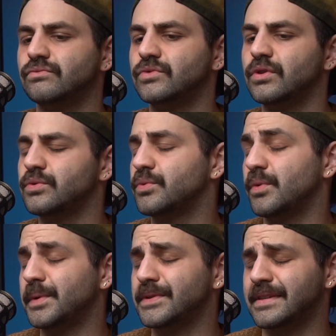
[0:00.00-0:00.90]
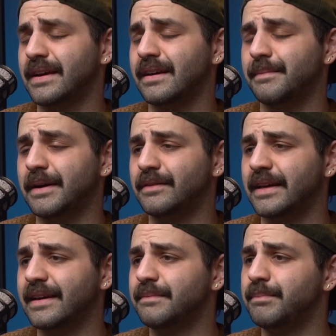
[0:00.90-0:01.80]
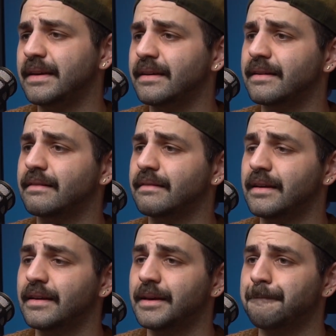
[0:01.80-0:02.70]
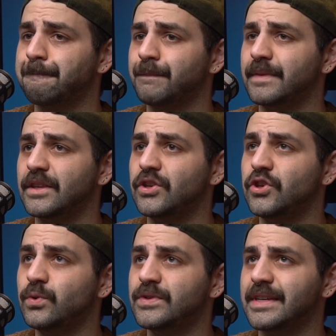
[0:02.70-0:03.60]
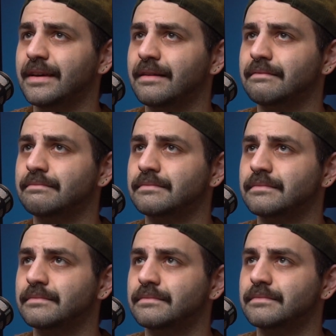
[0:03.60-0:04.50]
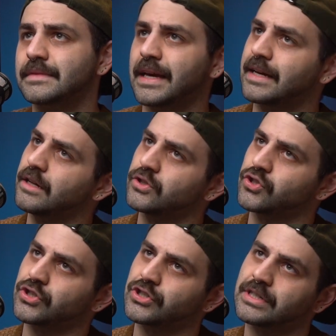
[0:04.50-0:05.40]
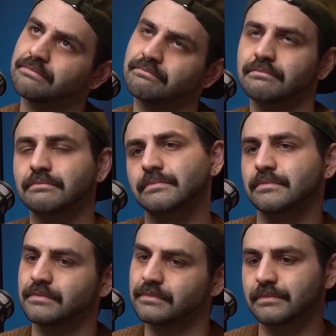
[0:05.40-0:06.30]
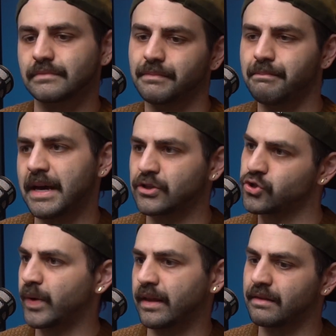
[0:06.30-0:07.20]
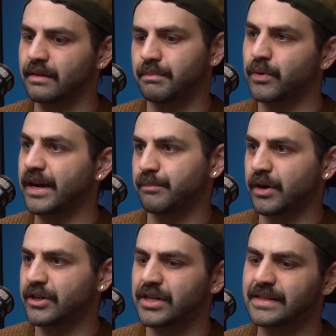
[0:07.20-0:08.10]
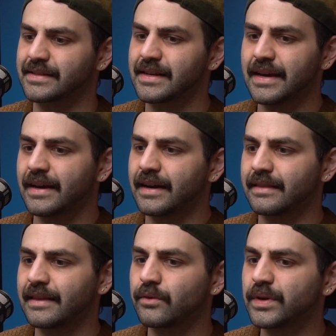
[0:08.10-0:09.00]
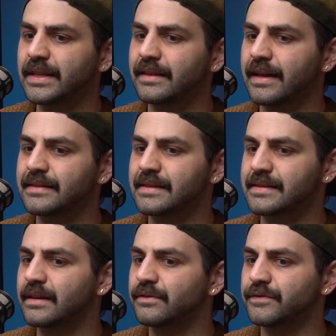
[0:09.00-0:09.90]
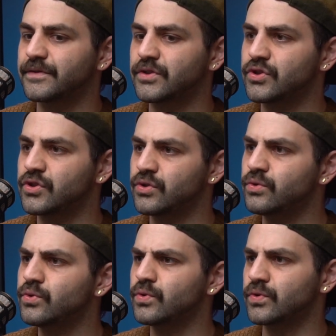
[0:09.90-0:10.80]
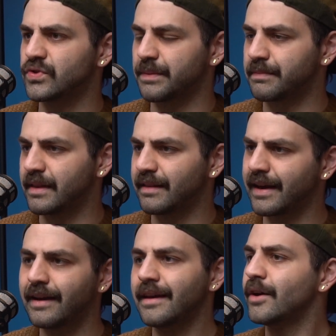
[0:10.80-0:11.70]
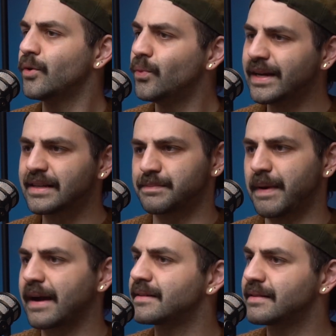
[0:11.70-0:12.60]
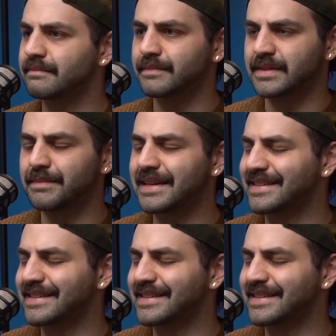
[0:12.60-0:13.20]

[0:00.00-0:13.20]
goes with what we were saying about like it being using gay culture meshed with Pride and Prejudice. I think really lends itself to something like we expect something